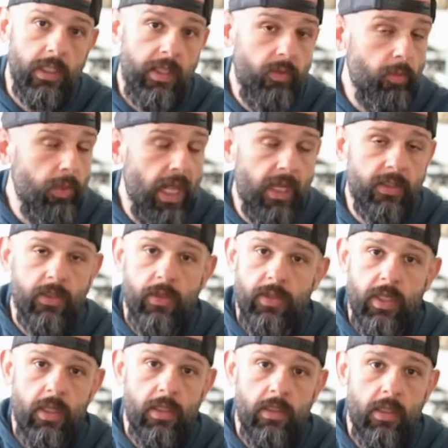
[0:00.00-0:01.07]
Even Blackstone
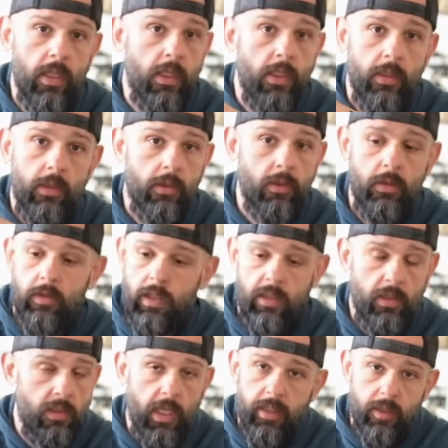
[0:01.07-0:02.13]
says this
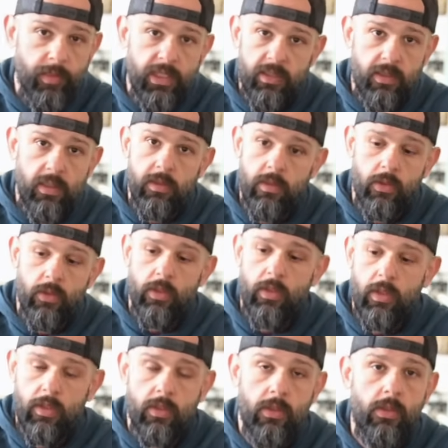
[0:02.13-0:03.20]
is not to be seasoned.
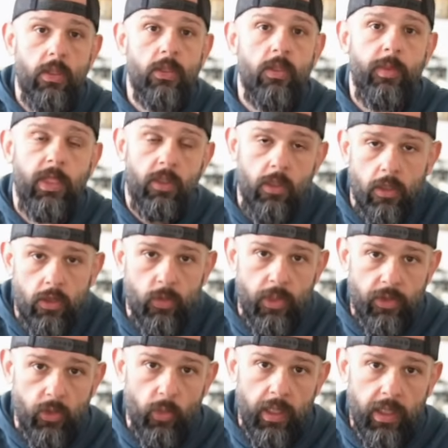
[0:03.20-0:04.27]
This is just to be cooked
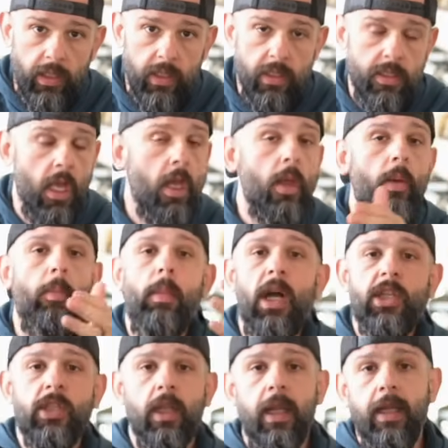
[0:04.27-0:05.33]
with the way it is.
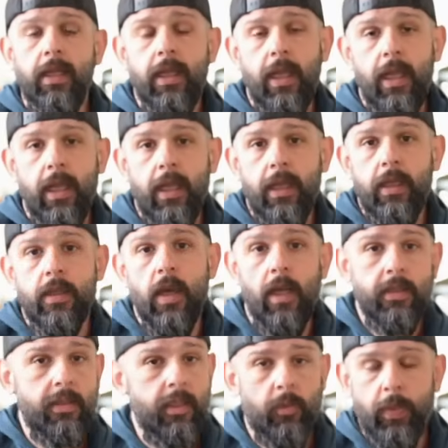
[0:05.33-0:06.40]
Much like a
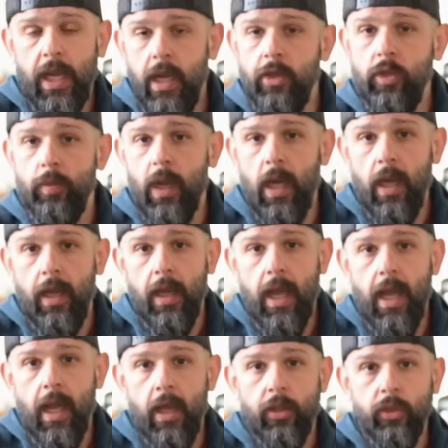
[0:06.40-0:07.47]
non-stick pan you buy
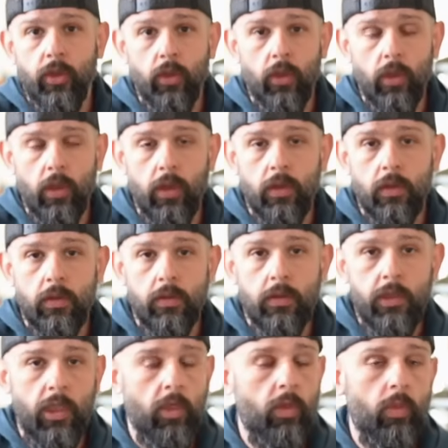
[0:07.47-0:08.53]
at your
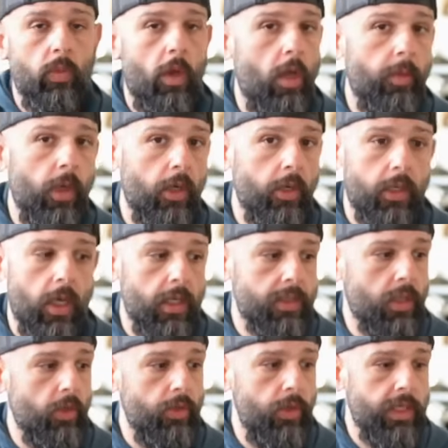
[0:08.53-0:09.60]
Walmart or
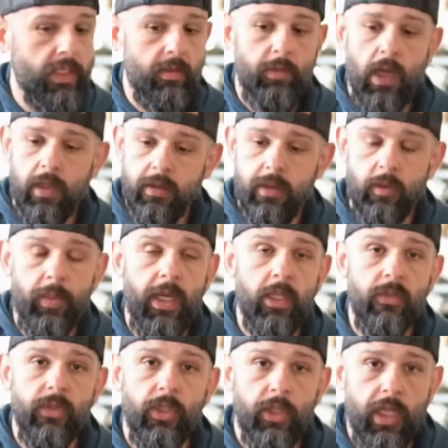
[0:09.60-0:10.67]
Costco. You get some non-stick
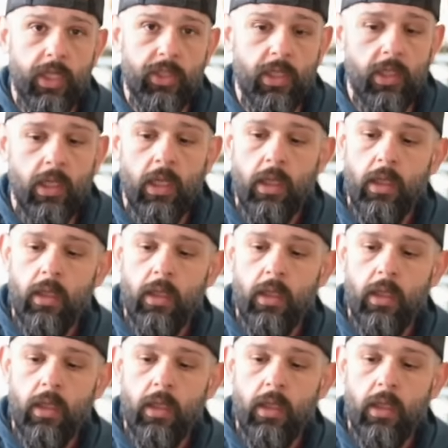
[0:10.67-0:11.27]
pans for your kitchen.